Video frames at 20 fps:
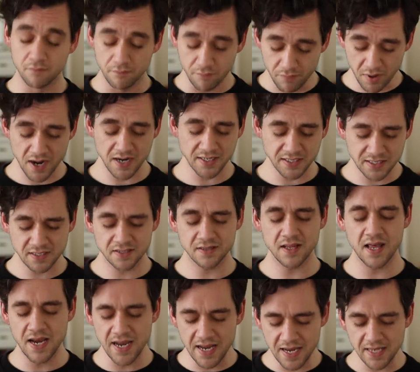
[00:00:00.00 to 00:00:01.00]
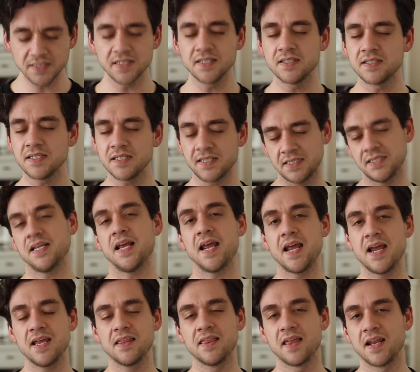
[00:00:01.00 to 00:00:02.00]
But that isn't to
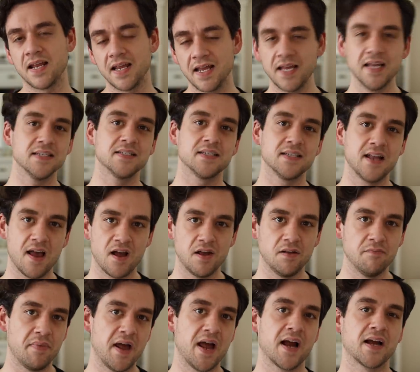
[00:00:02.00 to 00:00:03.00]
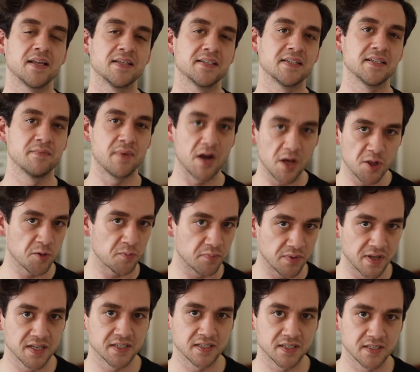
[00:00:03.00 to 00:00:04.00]
say that it isn't held back in some other
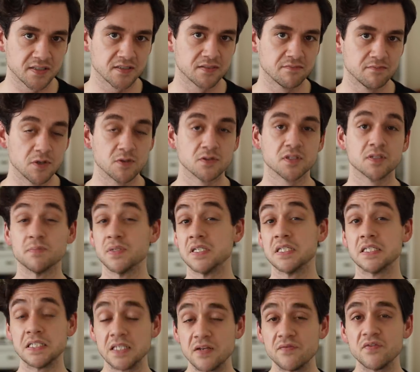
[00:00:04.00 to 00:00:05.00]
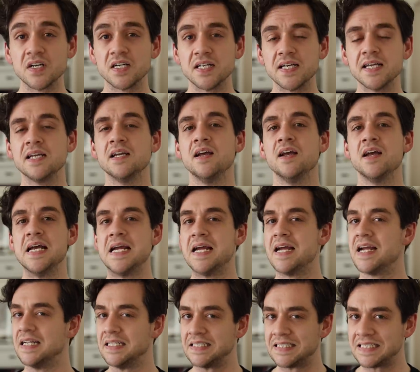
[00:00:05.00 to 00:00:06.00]
places, most specifically,
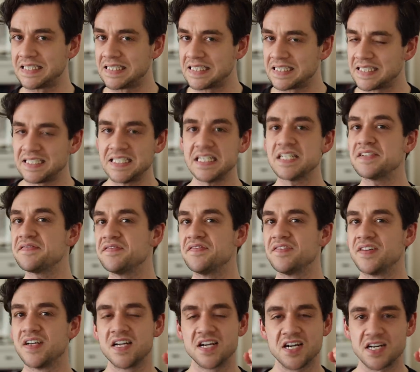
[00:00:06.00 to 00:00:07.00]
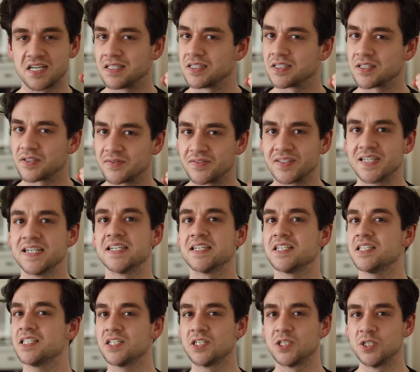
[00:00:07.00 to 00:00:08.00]
its stiff arthritis